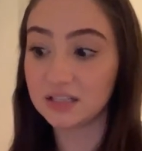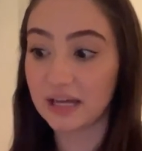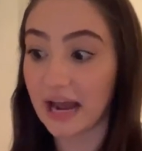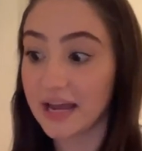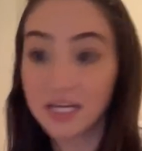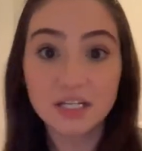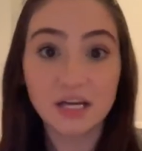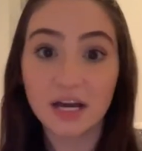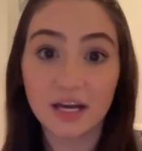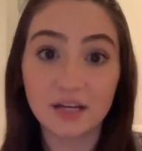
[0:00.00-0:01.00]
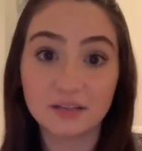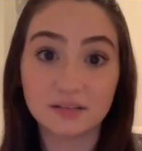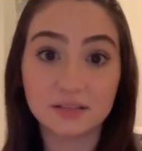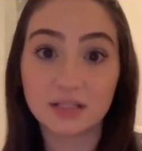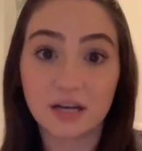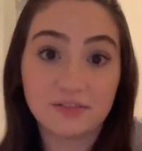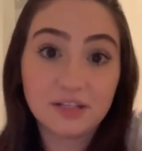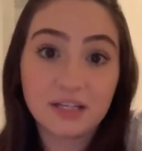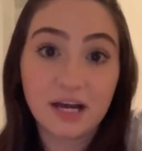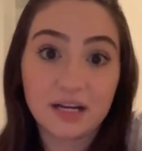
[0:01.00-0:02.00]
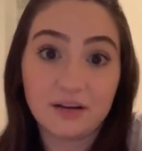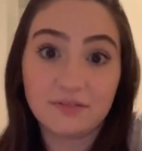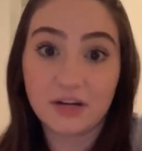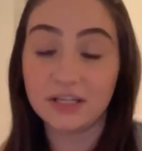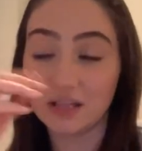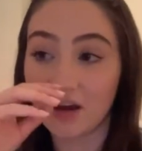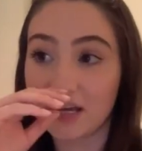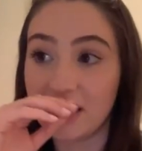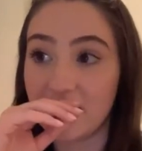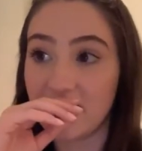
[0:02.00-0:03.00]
like I feel like I got very lucky.